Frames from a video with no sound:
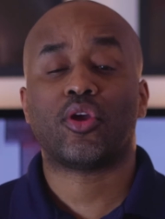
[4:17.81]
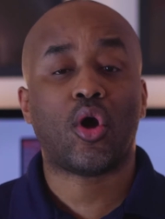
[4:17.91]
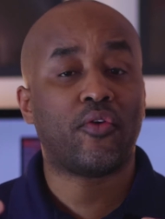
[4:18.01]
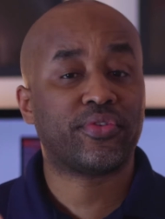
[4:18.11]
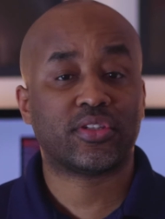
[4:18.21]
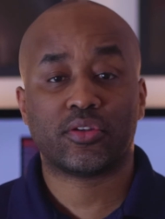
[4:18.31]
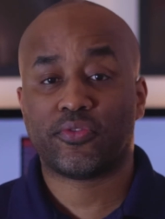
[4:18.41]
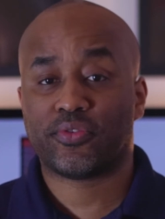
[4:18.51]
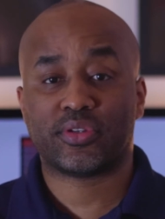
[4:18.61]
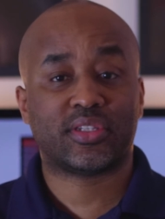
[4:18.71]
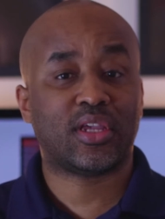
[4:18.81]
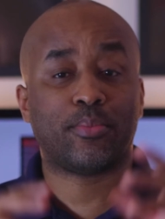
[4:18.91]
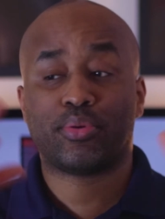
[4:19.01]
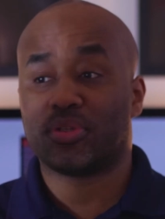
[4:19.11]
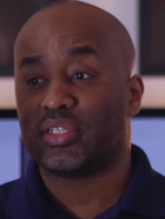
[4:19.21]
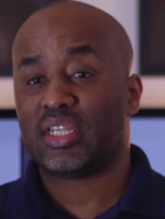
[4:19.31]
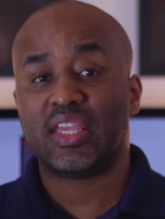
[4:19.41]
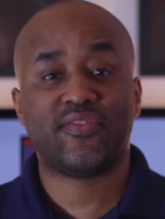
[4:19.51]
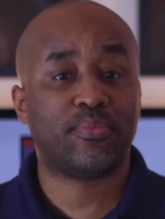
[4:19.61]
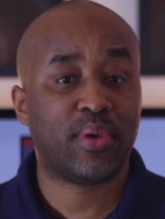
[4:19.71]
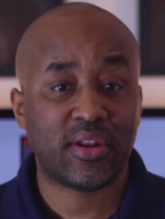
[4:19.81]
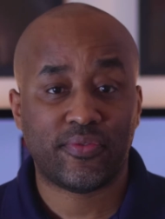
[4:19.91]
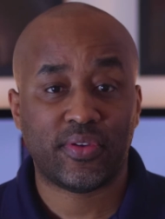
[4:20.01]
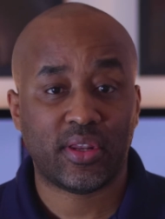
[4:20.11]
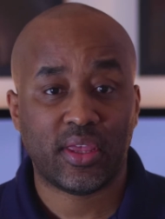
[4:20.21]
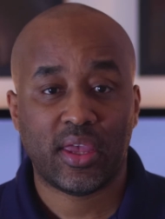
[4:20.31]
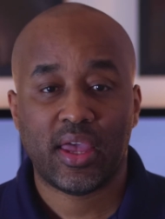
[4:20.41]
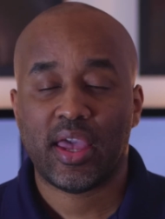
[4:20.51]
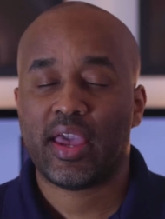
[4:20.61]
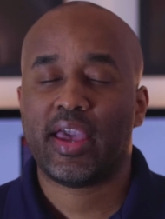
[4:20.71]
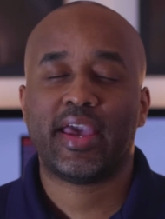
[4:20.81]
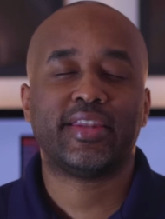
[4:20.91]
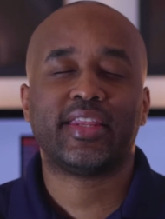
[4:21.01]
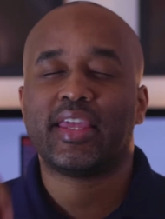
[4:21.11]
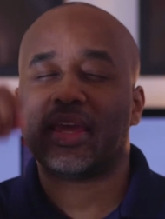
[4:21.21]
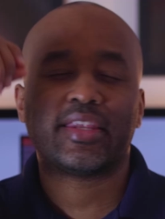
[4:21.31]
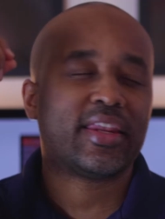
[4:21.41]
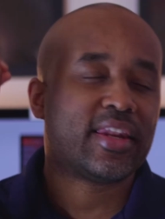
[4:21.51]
officer for some perceived benefit, and it